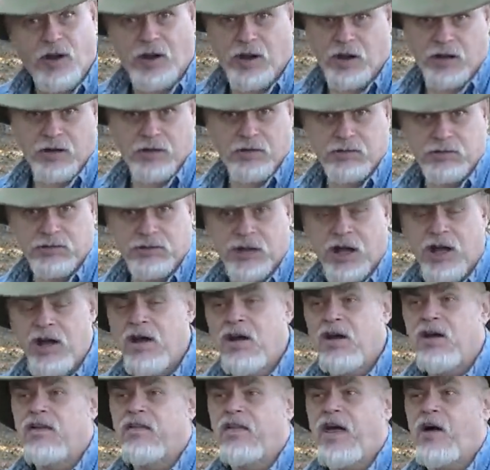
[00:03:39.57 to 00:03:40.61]
closed.
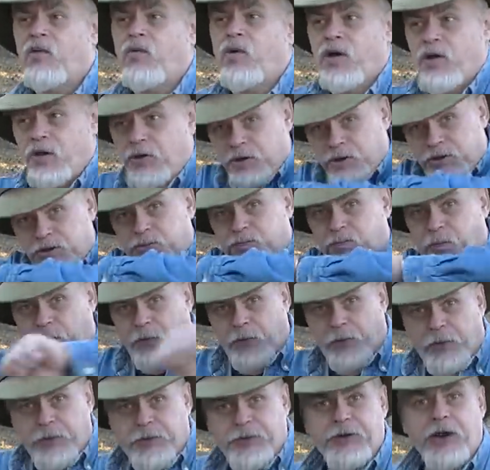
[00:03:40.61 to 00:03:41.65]
That way you could just
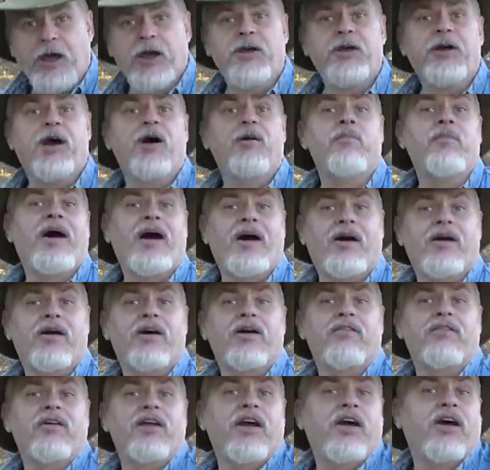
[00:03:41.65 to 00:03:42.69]
brrrt and come out
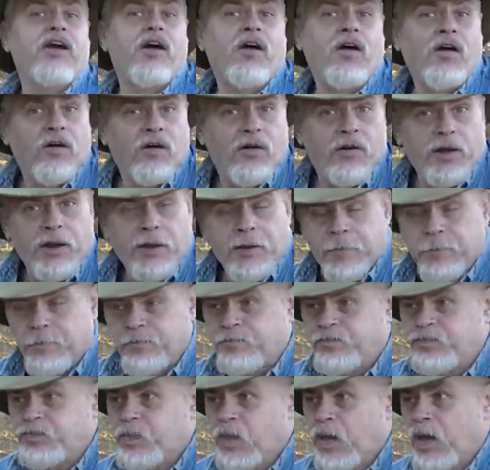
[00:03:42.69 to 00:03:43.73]
of it in a hurry.
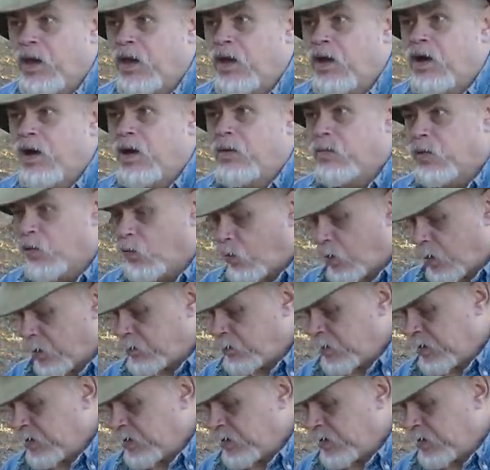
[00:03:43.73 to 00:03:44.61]
But what it